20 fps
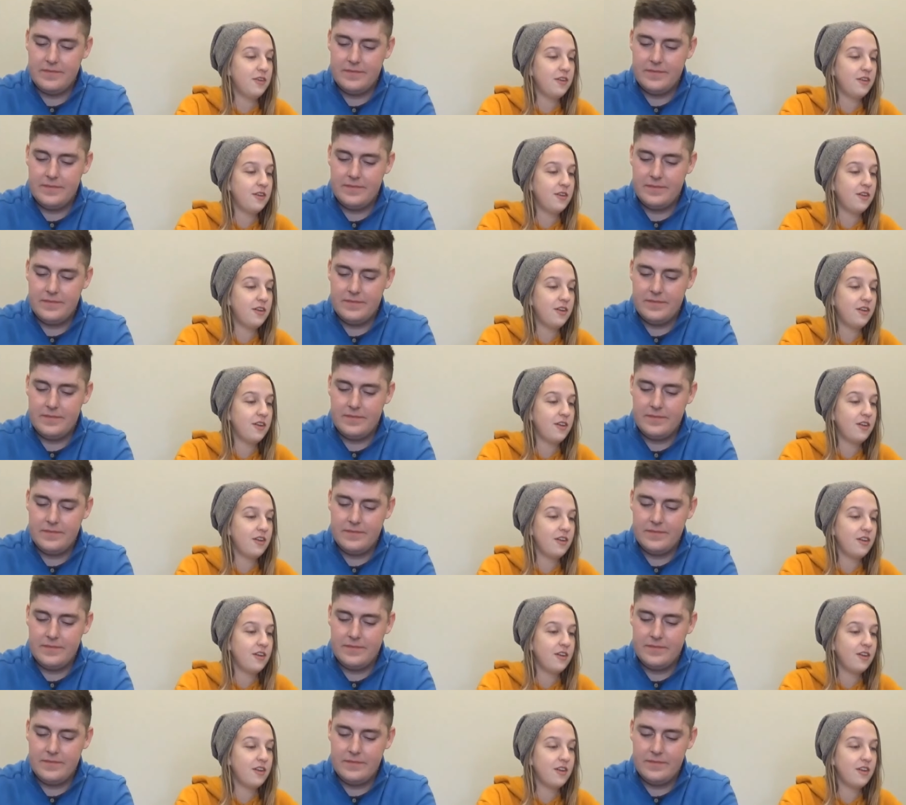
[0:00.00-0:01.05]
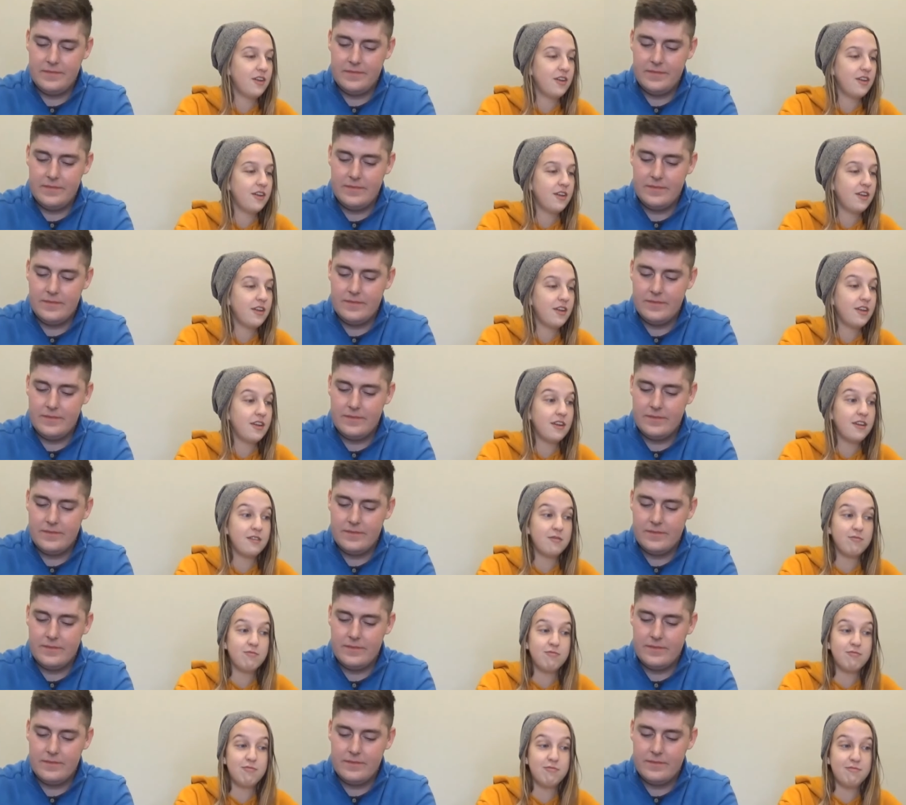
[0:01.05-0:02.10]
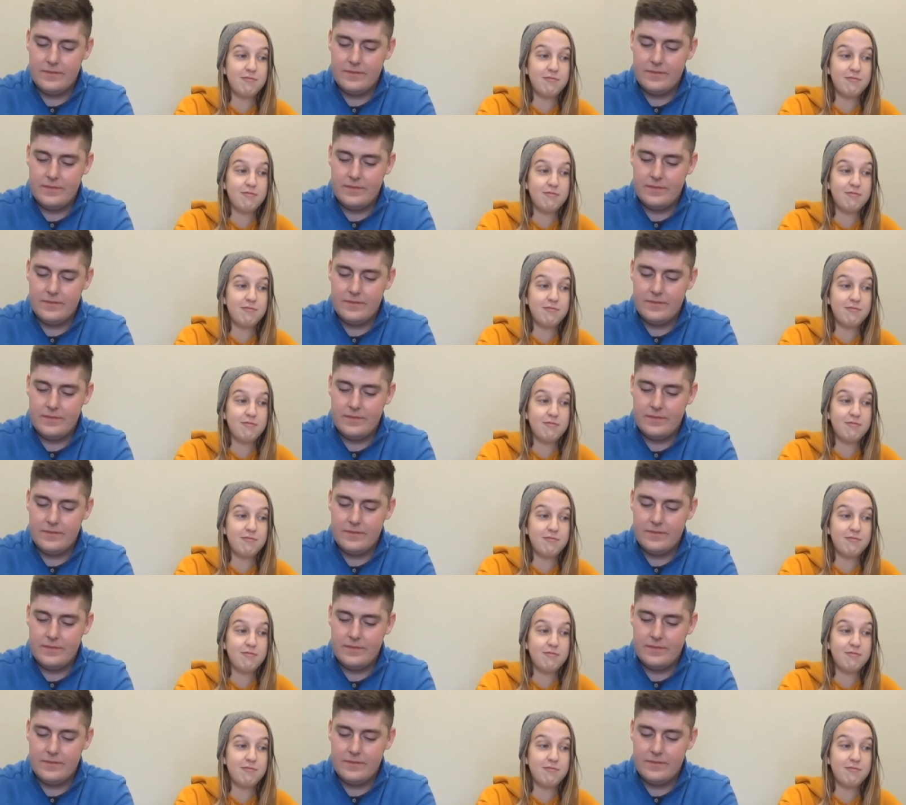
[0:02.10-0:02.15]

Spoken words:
[no speech]